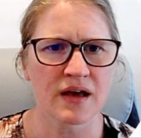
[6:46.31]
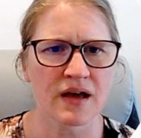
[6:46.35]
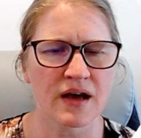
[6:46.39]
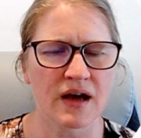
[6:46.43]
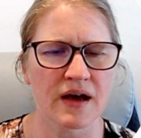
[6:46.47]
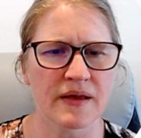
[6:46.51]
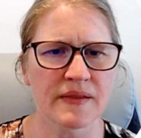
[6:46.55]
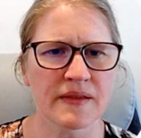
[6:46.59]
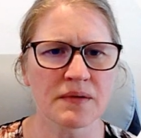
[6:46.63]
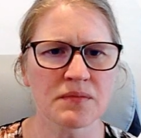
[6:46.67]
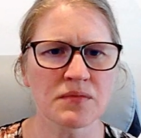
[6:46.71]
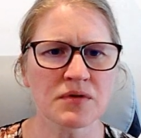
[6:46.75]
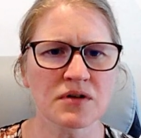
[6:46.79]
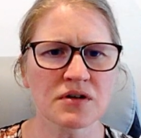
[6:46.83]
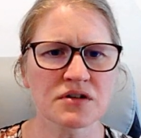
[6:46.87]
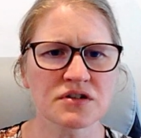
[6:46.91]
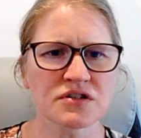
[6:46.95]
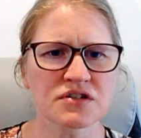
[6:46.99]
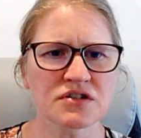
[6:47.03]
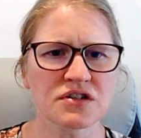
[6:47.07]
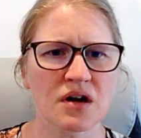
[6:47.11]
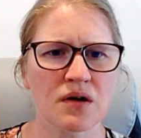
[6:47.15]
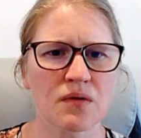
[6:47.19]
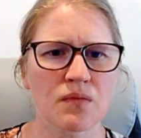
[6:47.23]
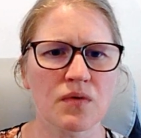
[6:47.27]
And then we're going to
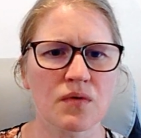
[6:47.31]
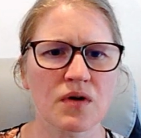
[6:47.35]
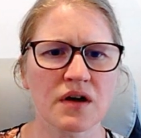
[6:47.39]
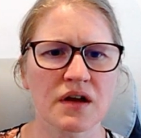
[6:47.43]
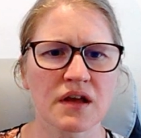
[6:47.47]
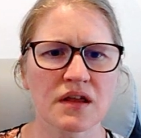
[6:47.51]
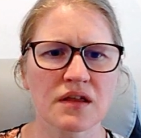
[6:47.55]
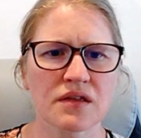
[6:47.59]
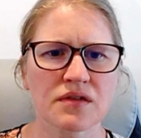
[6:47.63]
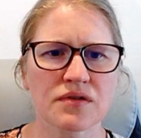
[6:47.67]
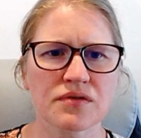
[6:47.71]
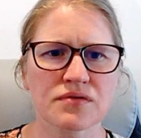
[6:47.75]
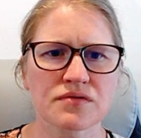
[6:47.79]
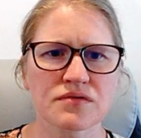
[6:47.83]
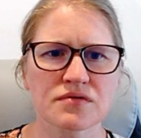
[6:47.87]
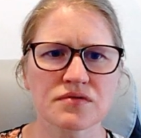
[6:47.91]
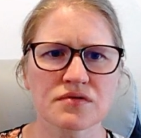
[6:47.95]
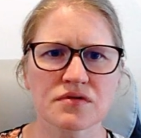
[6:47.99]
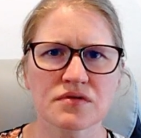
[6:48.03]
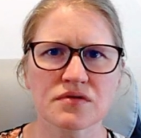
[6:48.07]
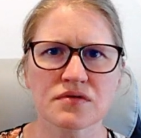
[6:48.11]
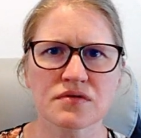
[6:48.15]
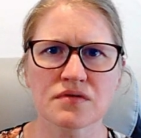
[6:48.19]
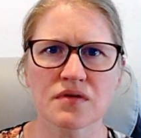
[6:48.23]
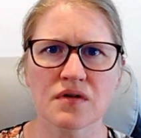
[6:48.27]
start working
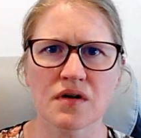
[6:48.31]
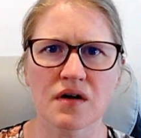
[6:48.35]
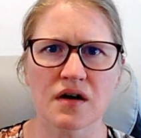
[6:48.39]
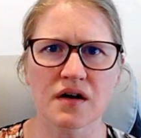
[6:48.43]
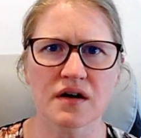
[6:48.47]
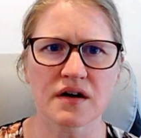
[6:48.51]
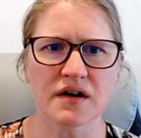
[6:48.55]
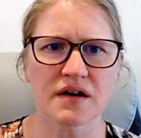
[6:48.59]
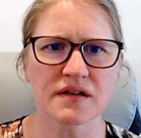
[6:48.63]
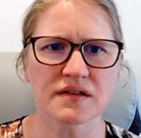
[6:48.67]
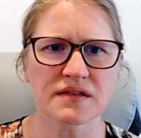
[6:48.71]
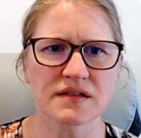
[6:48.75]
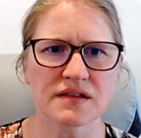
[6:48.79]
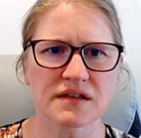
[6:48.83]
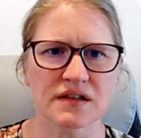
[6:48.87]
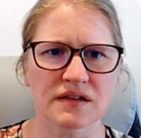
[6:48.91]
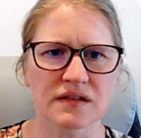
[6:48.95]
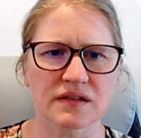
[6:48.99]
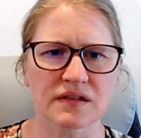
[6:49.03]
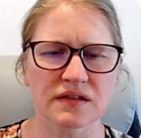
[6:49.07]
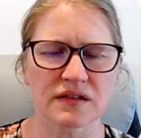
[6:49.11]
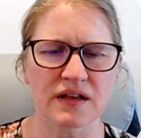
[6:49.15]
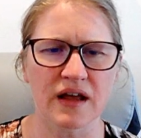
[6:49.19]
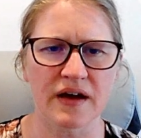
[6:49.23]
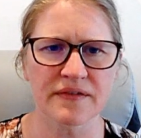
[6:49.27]
through on the
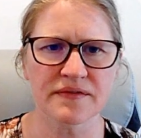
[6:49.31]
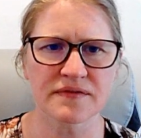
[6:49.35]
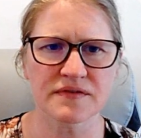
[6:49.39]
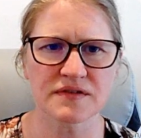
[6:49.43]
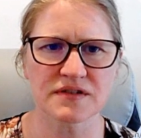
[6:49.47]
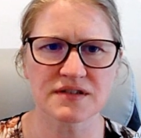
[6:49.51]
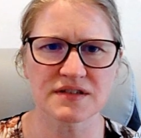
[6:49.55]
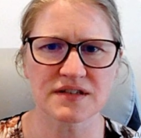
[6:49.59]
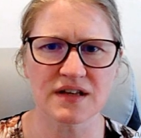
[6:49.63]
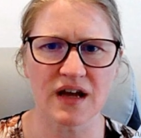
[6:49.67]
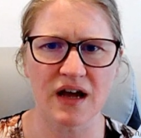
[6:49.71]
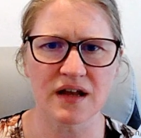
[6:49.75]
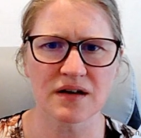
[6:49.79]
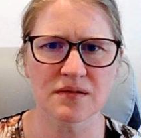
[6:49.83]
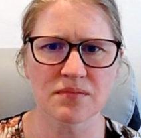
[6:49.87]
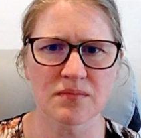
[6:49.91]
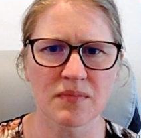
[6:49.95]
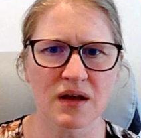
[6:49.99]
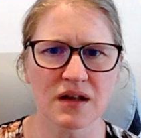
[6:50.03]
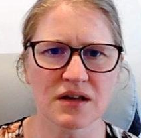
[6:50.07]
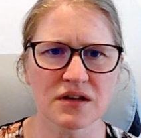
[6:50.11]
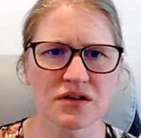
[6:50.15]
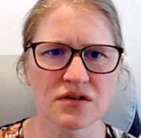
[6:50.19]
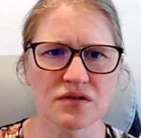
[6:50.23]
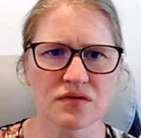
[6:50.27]
left side
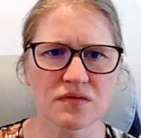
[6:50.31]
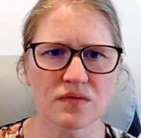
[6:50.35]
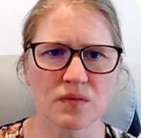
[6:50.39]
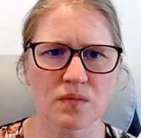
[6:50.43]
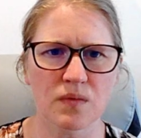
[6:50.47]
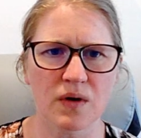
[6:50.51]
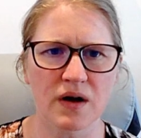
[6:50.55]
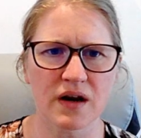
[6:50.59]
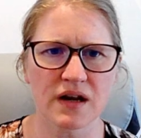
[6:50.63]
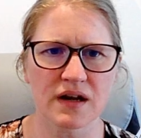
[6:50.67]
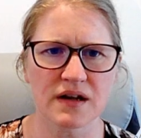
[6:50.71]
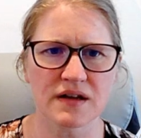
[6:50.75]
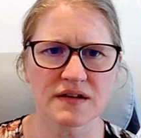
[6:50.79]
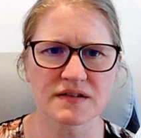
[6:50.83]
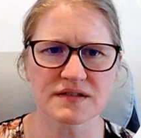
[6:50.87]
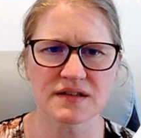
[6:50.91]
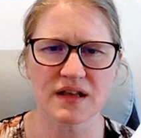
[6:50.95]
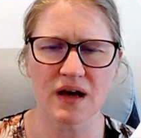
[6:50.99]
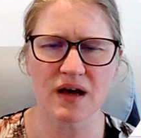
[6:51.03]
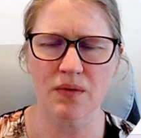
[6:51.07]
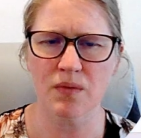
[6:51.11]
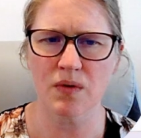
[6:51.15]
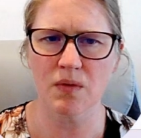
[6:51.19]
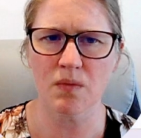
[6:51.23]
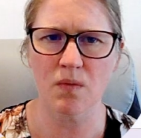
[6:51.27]
menu what it is
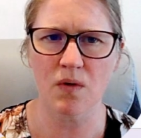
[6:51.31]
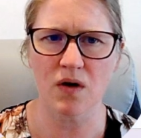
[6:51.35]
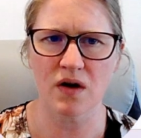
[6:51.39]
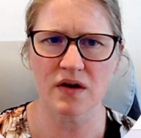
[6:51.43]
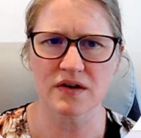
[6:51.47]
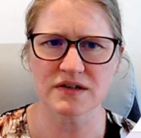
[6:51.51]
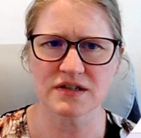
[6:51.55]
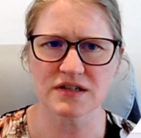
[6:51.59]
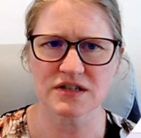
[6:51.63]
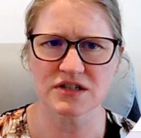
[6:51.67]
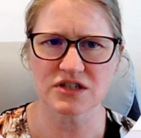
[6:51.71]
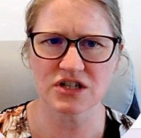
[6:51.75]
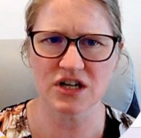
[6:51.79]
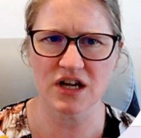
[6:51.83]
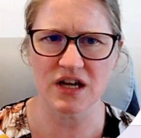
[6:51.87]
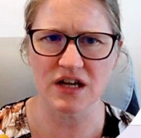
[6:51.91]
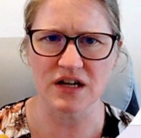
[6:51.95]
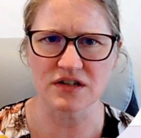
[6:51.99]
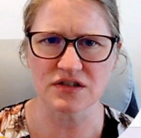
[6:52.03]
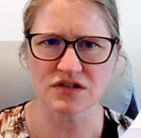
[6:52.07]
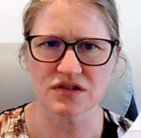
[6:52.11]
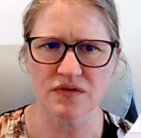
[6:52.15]
that we want to change.